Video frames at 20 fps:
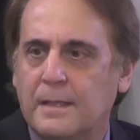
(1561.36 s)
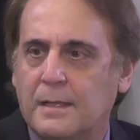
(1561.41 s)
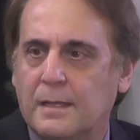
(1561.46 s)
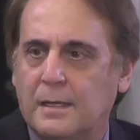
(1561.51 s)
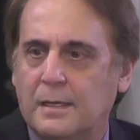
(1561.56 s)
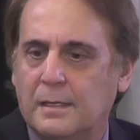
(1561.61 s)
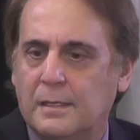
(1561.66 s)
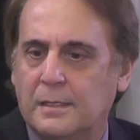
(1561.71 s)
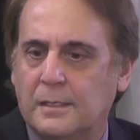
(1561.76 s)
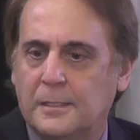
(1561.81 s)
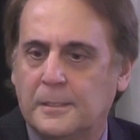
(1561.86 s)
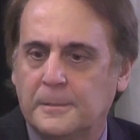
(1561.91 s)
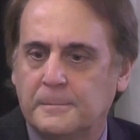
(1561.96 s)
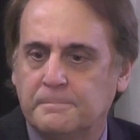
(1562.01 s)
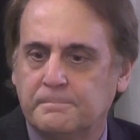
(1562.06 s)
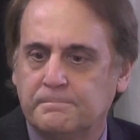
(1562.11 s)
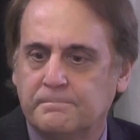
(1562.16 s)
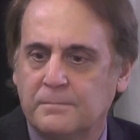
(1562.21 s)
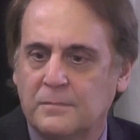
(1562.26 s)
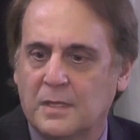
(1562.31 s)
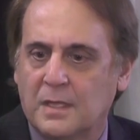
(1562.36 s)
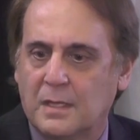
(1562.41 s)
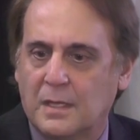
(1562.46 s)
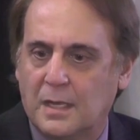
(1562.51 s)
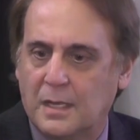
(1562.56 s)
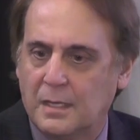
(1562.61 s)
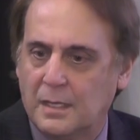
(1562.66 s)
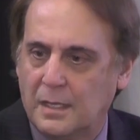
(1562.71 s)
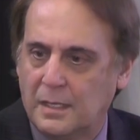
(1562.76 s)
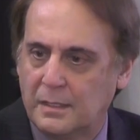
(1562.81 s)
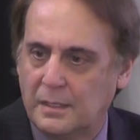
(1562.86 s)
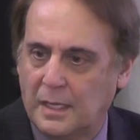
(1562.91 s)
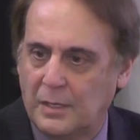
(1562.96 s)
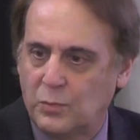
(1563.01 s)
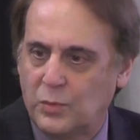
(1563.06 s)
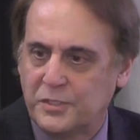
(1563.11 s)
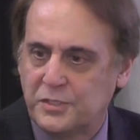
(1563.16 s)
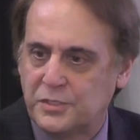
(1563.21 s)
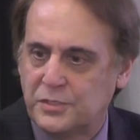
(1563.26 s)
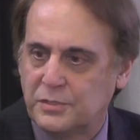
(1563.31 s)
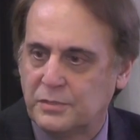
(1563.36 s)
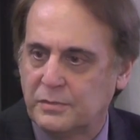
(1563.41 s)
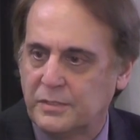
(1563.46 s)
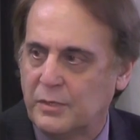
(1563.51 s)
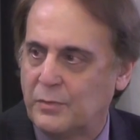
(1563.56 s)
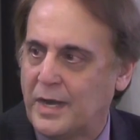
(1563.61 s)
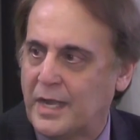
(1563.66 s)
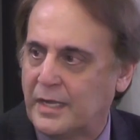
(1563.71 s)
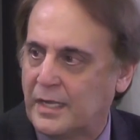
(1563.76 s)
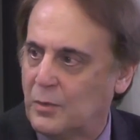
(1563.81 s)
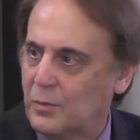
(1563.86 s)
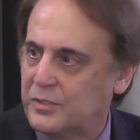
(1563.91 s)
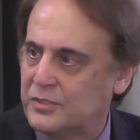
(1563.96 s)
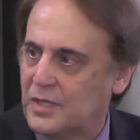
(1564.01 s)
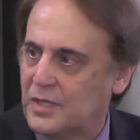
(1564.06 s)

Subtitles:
I went to Iraq. I went to